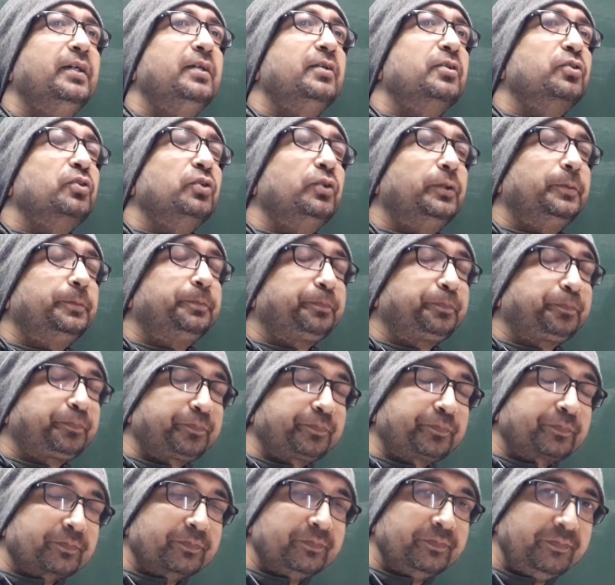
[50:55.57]
So
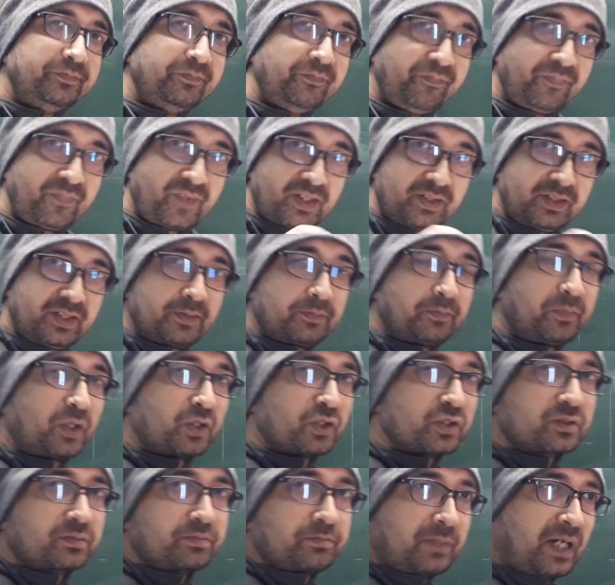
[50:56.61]

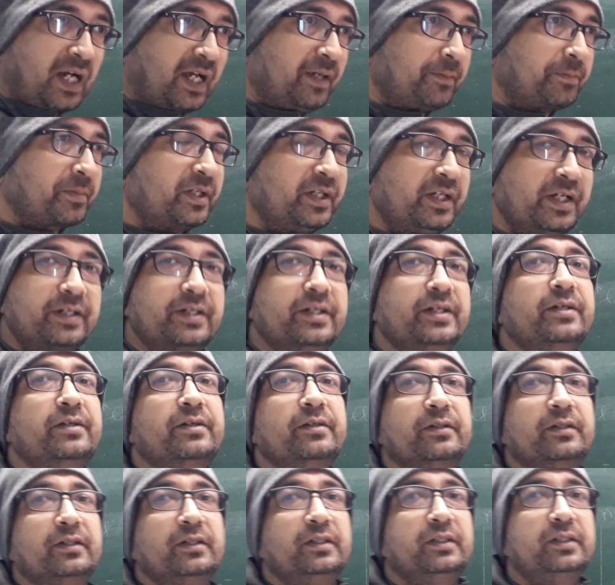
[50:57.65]
because I have created
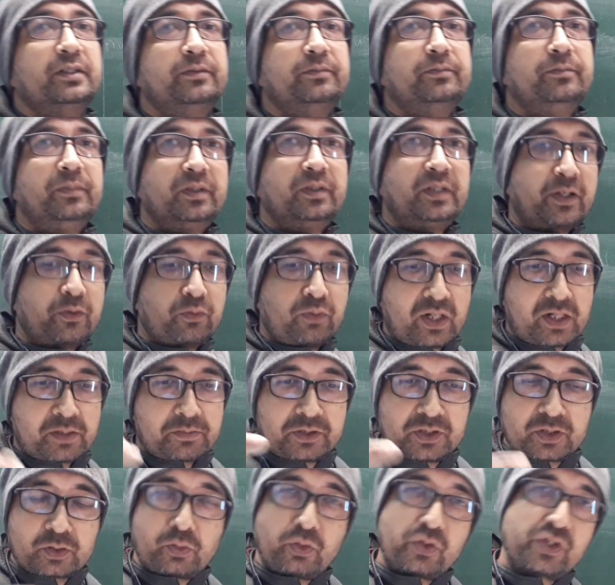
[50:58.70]
like
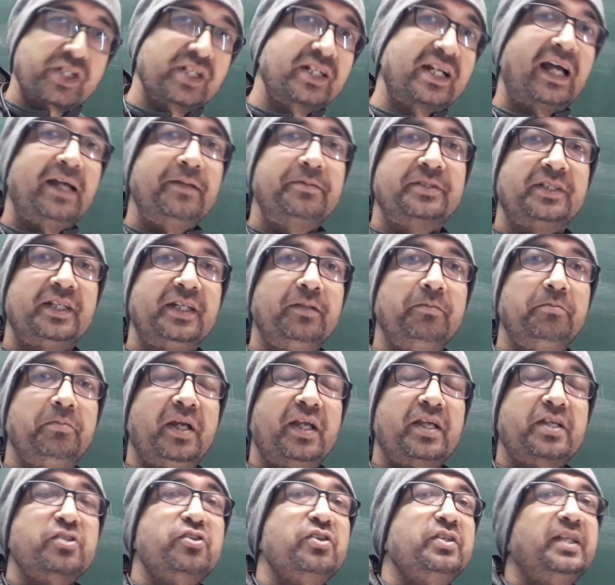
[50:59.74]
whatever the question I have seen,
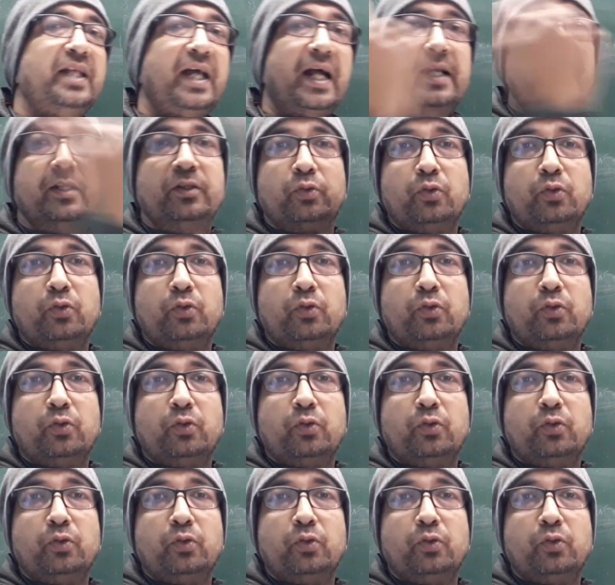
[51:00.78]
based on that